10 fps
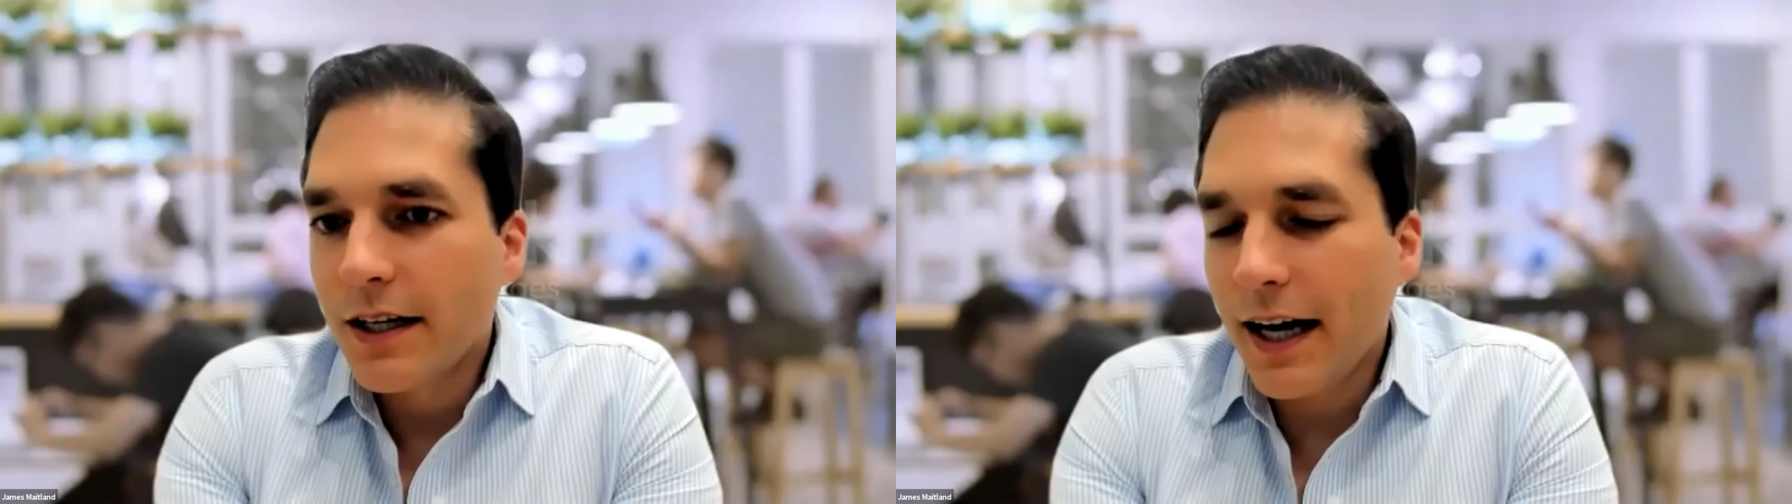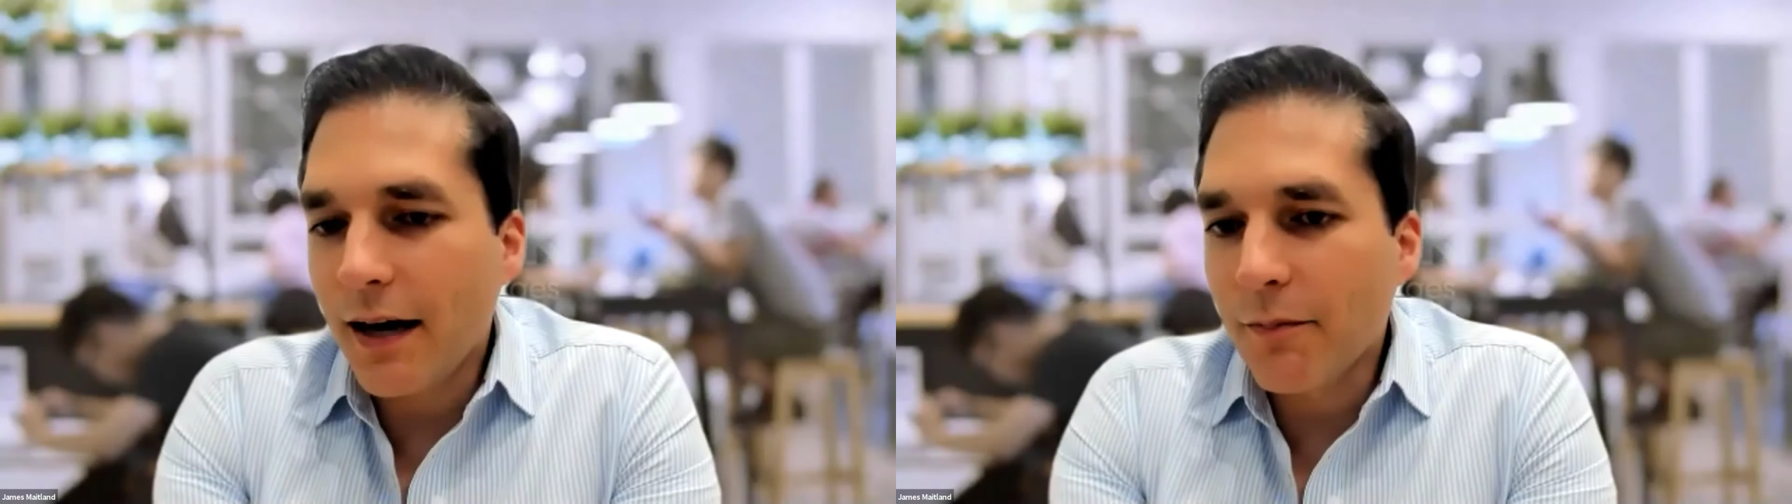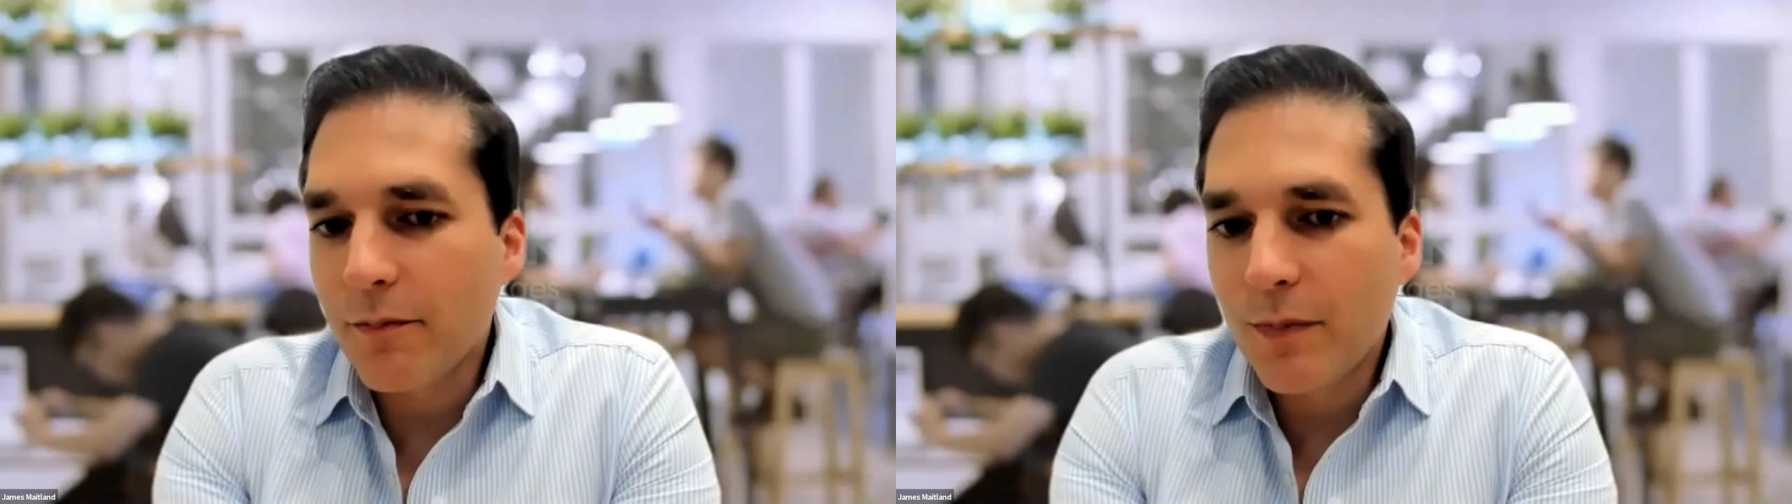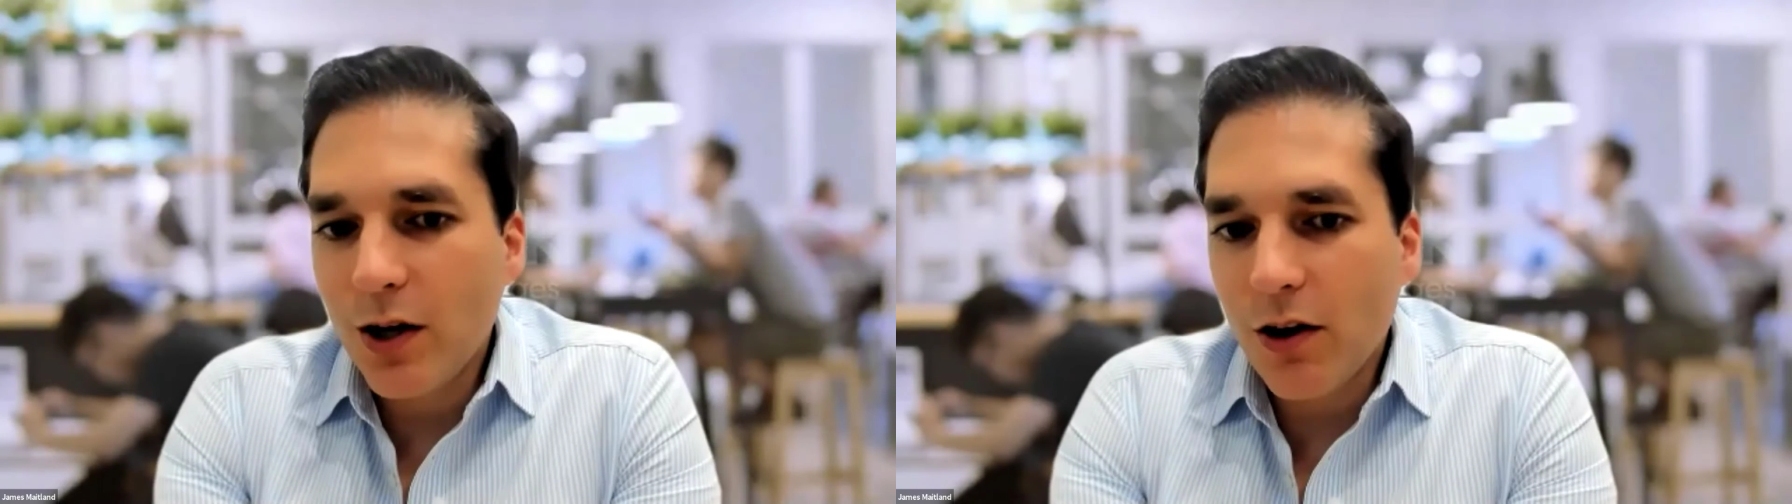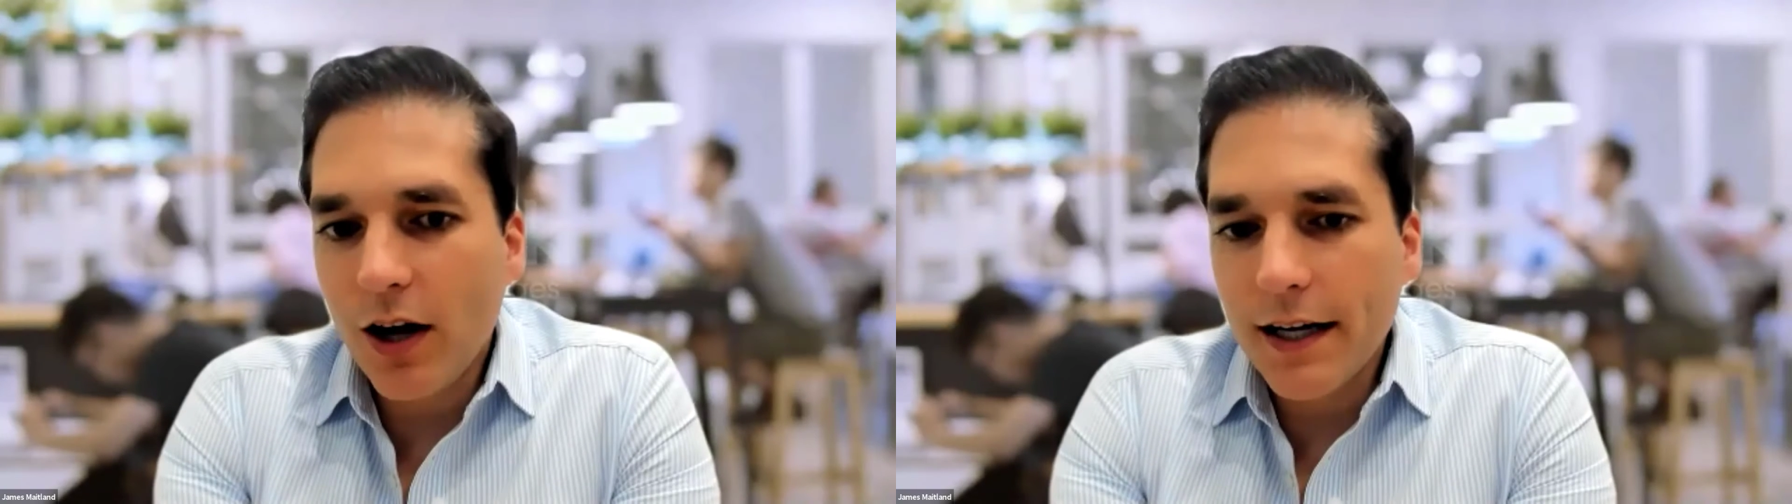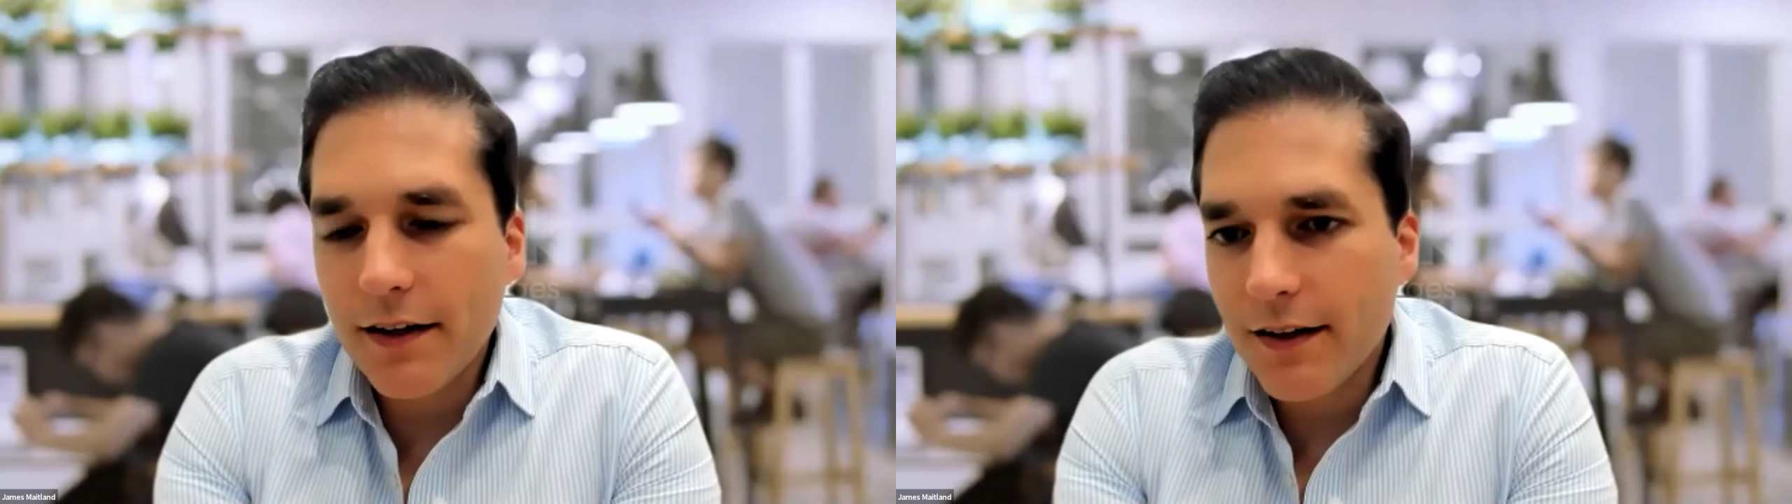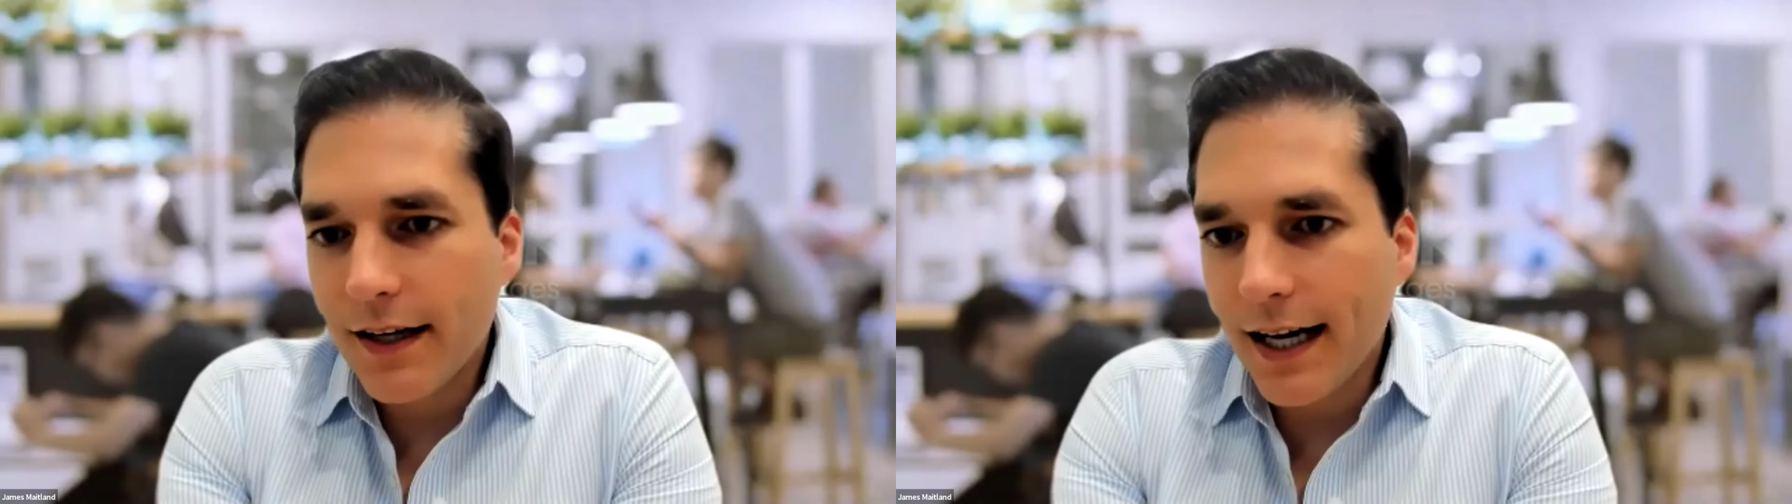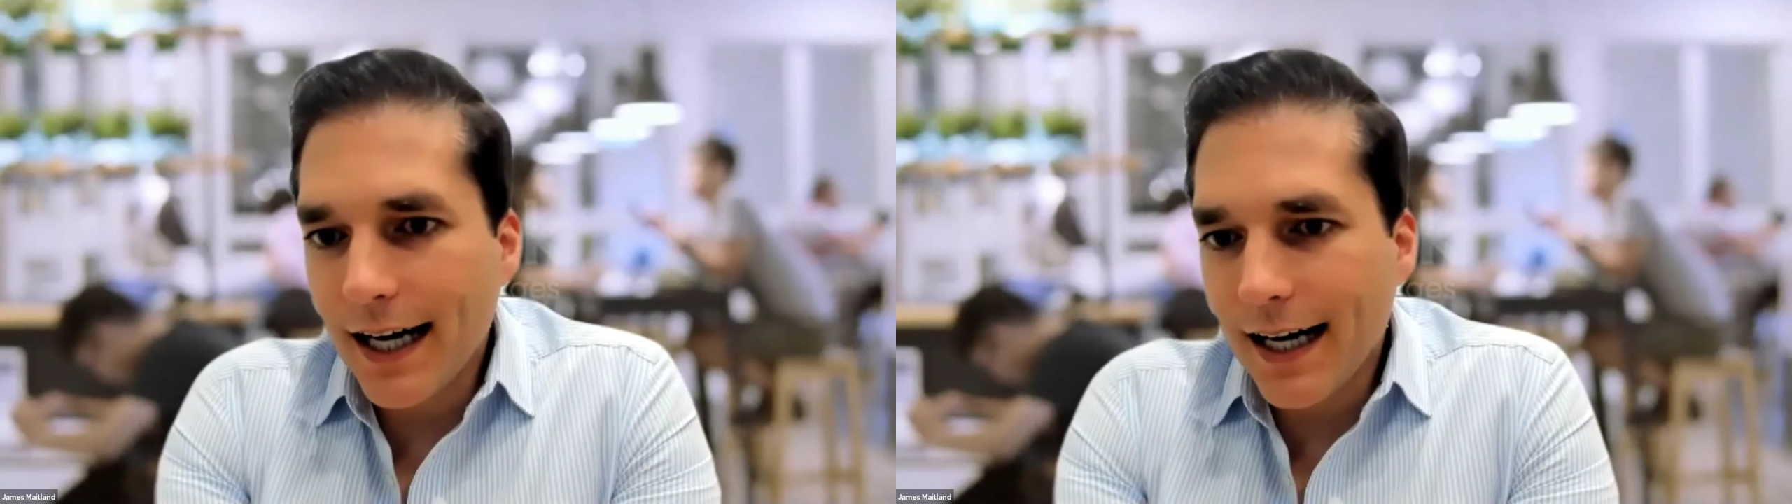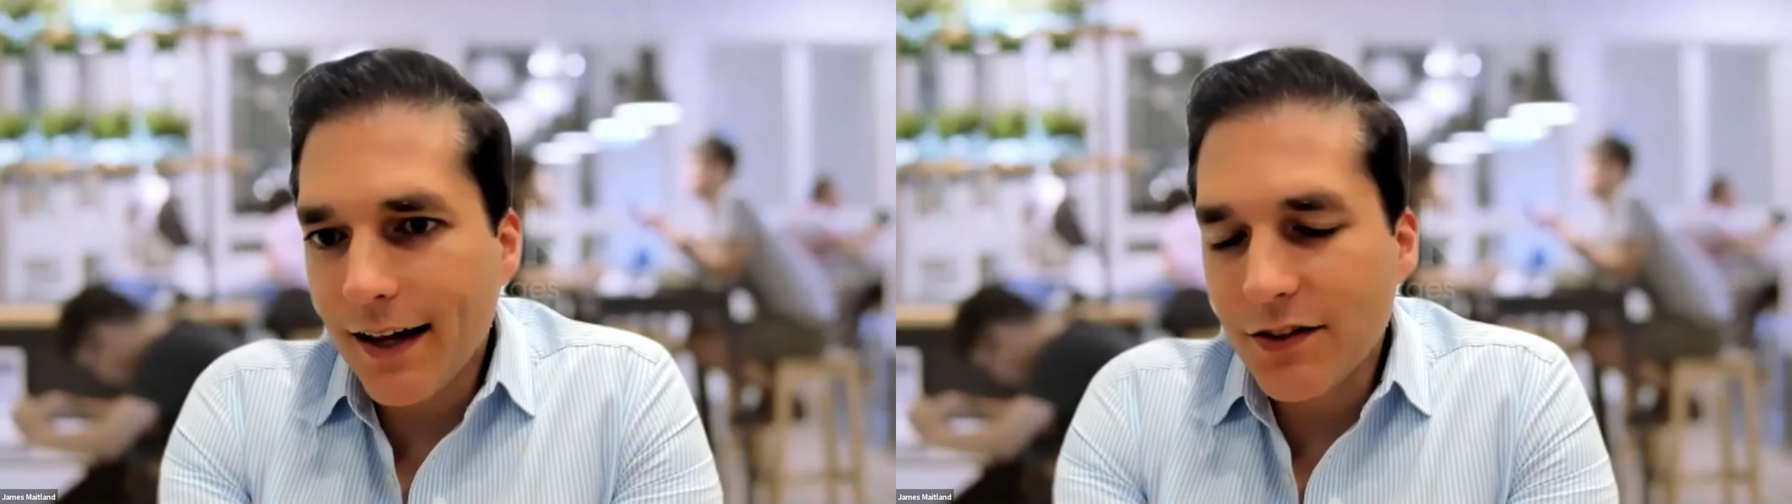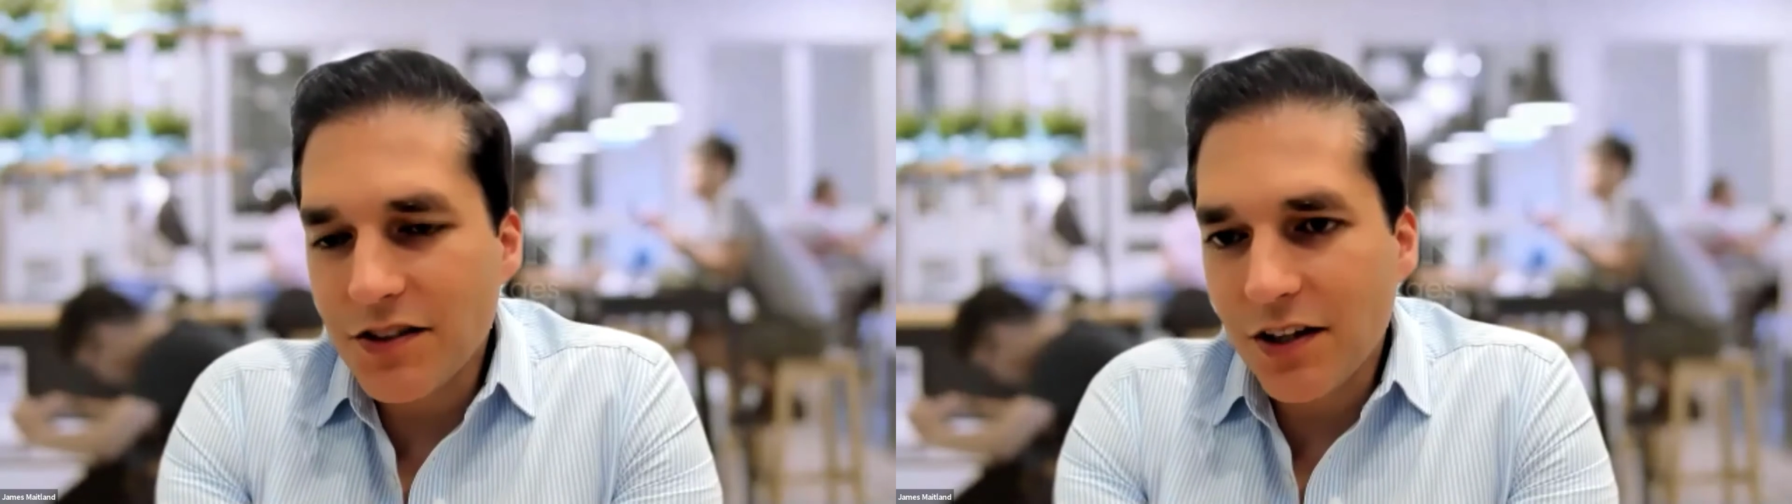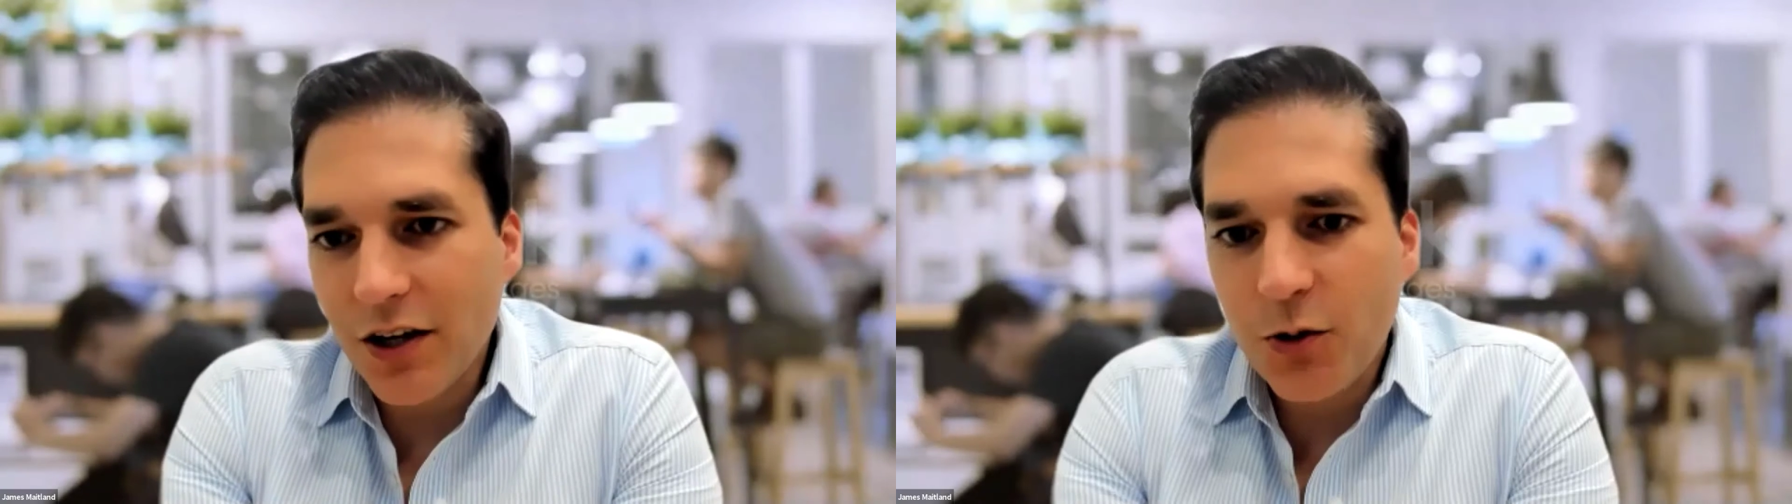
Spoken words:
All right. There's a lot of